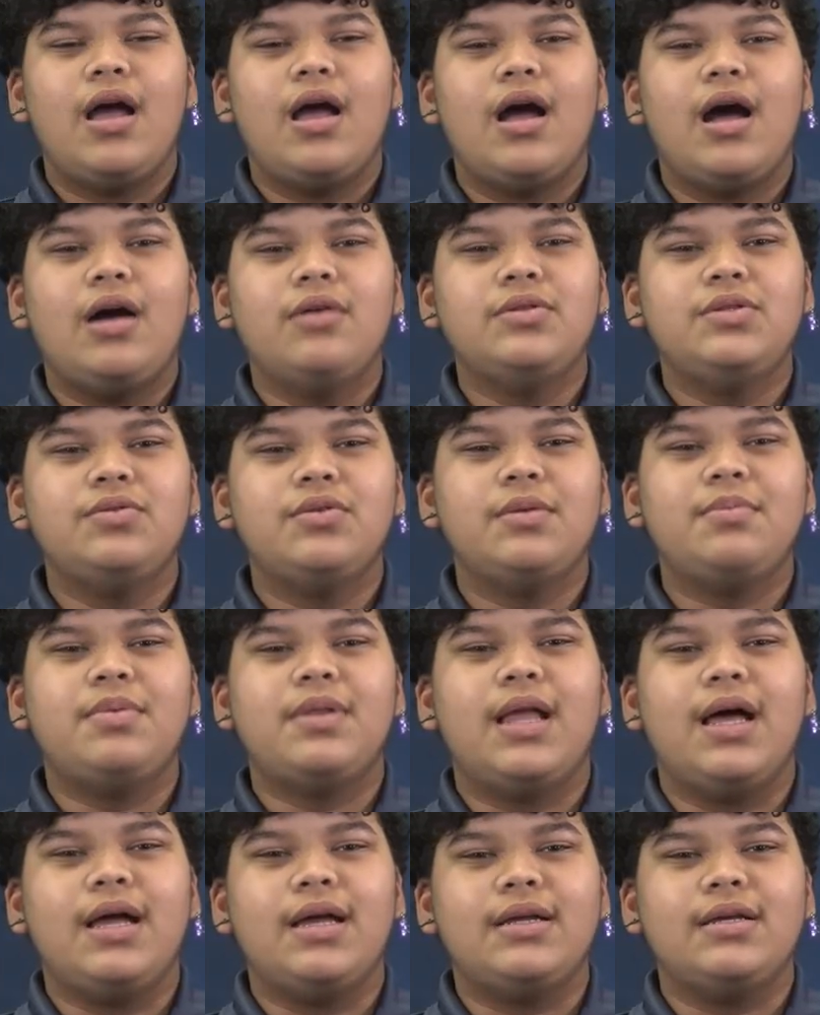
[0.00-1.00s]
How to
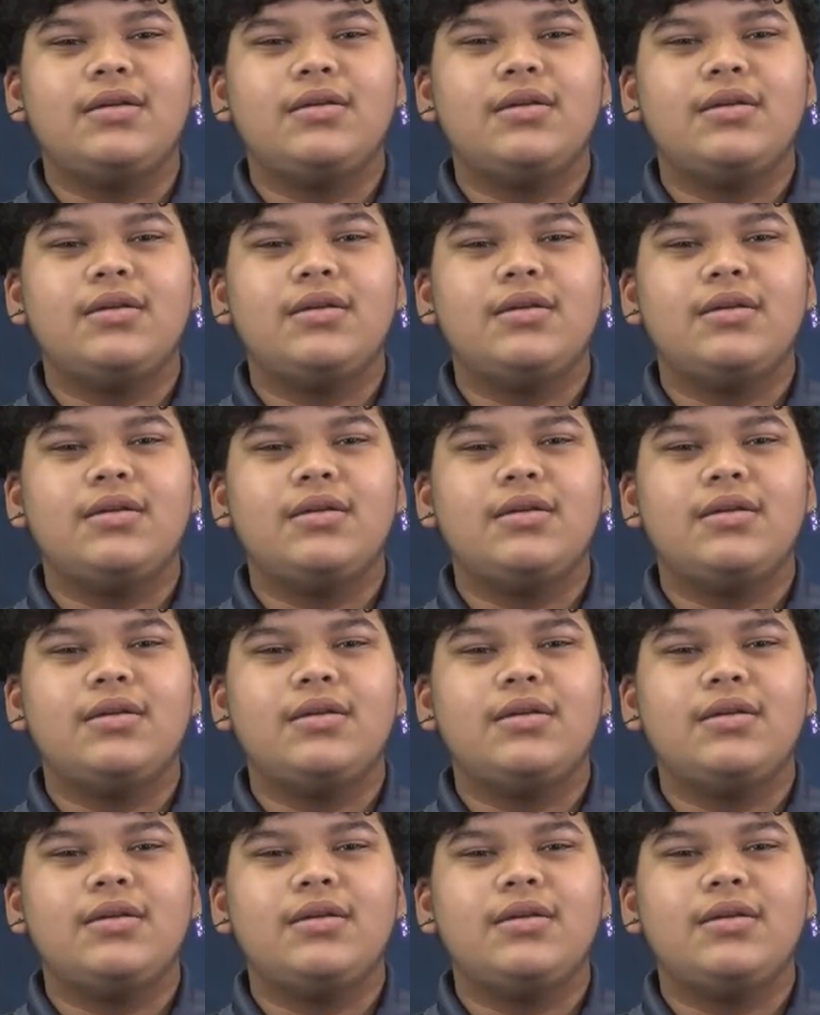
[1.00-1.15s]
apply.